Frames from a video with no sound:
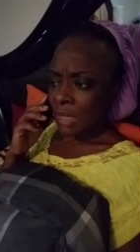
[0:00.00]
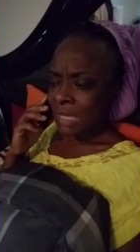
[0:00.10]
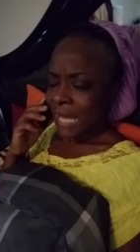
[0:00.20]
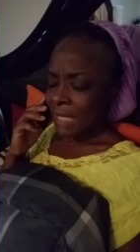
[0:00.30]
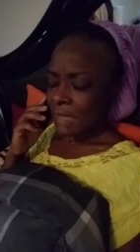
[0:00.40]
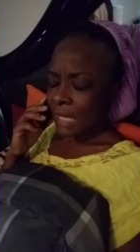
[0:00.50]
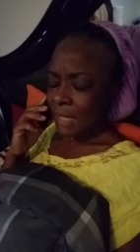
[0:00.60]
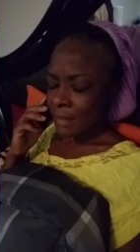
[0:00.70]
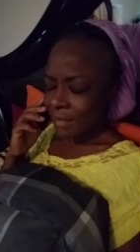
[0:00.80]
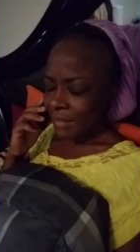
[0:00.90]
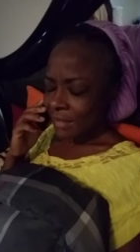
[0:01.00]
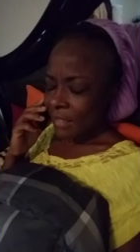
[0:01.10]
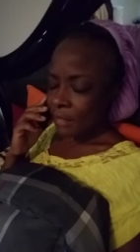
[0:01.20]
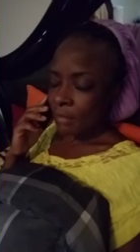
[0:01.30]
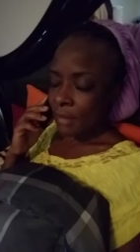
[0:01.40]
Yes,
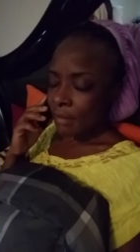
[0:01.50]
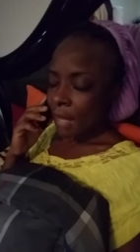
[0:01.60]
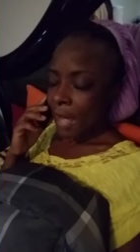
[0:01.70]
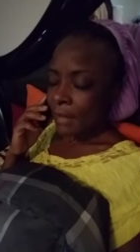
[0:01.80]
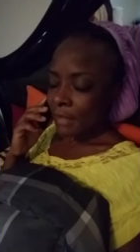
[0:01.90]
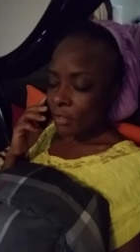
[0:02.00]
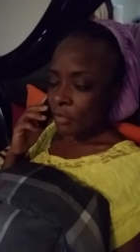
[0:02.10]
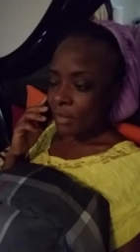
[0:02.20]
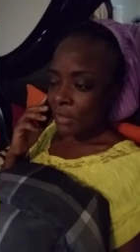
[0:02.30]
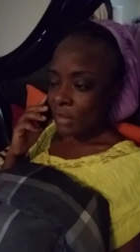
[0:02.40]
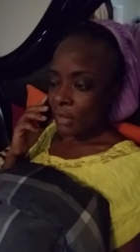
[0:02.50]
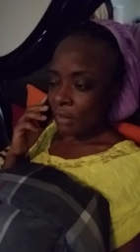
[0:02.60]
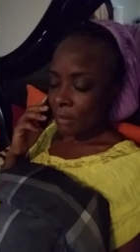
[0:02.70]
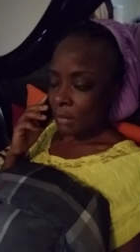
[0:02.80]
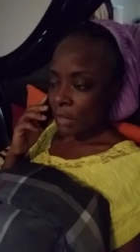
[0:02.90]
I need to discuss
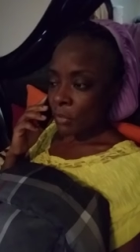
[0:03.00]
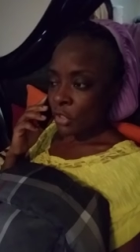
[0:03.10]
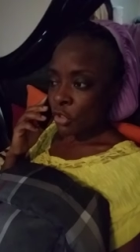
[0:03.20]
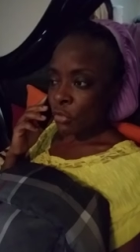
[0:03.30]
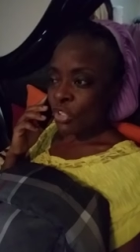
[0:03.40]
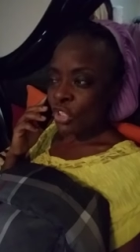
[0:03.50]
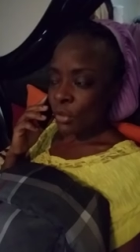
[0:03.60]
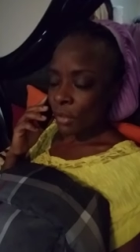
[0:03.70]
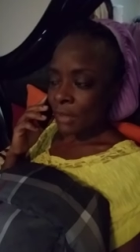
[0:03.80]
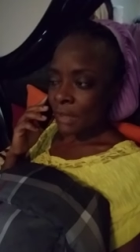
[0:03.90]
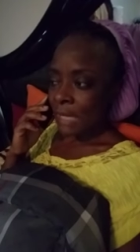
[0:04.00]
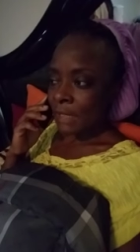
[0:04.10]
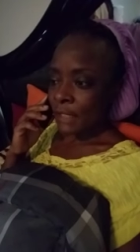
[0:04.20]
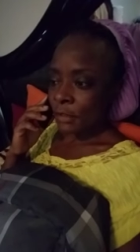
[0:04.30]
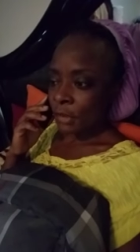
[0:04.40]
something with you. Seriously, I
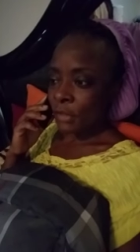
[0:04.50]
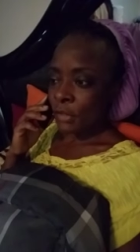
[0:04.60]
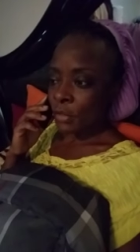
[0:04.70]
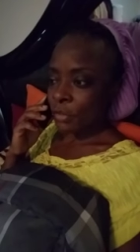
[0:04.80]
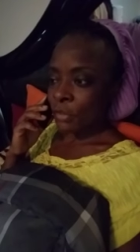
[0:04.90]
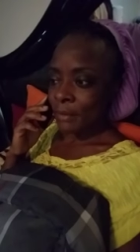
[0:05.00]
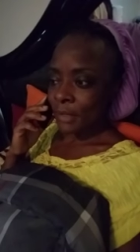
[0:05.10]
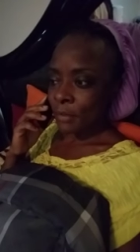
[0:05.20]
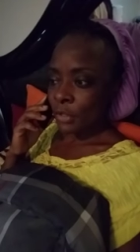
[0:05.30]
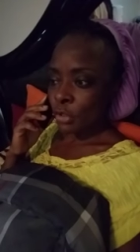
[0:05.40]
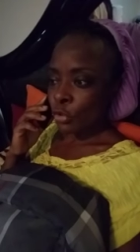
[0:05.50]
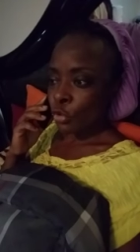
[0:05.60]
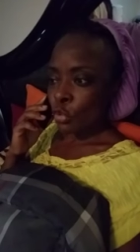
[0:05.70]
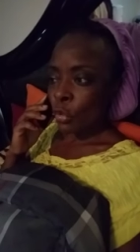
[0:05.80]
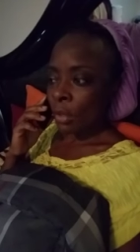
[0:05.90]
need to discuss something with you.
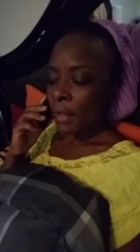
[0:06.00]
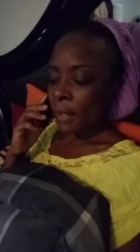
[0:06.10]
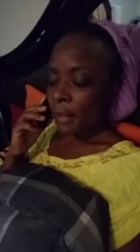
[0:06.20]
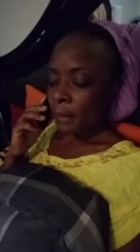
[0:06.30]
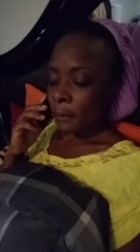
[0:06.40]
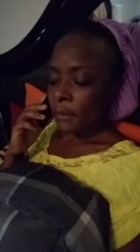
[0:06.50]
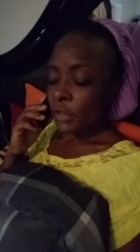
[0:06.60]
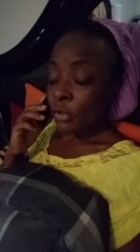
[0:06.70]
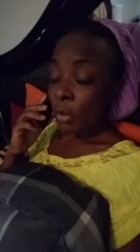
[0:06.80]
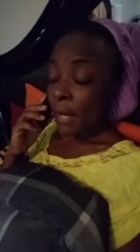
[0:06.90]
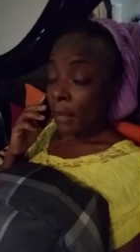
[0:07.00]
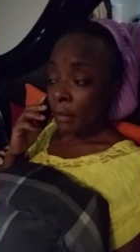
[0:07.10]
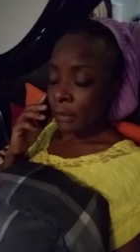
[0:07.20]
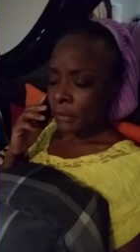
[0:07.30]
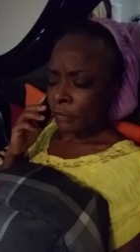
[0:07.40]
So, please don't hang
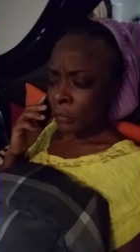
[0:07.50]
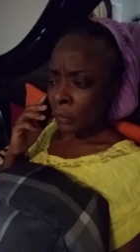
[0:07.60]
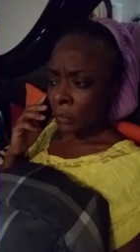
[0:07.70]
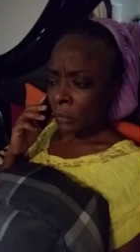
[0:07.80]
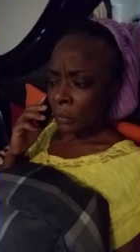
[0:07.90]
up the phone.